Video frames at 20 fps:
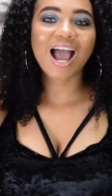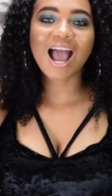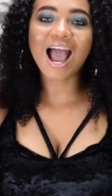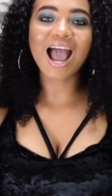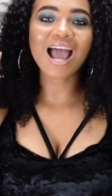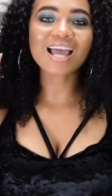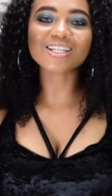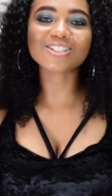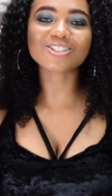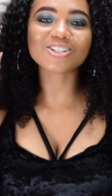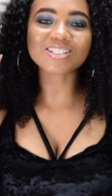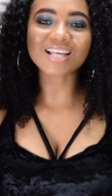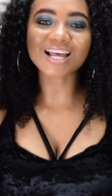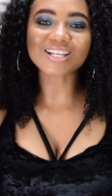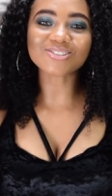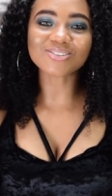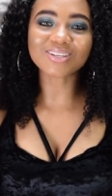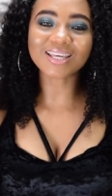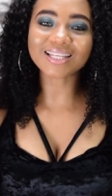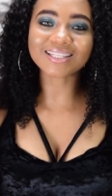I just
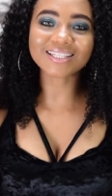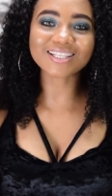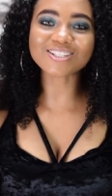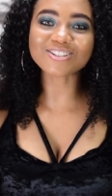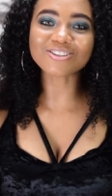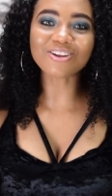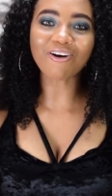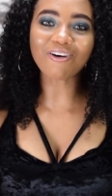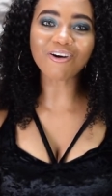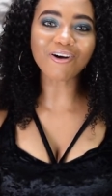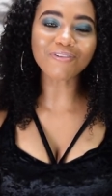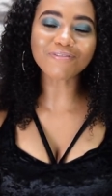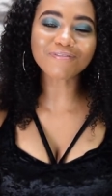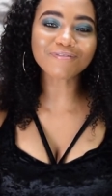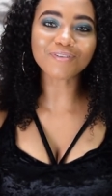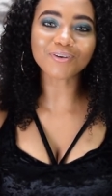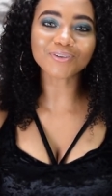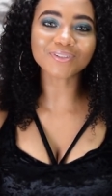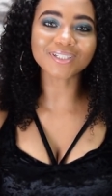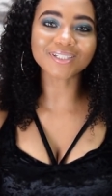had to get this knockoff
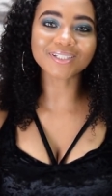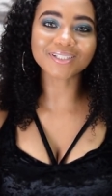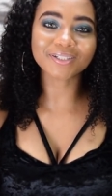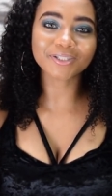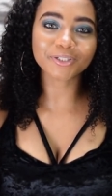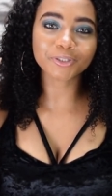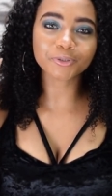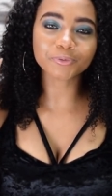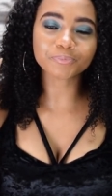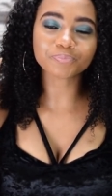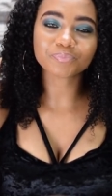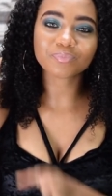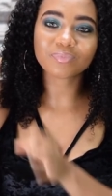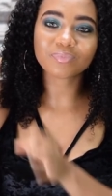for the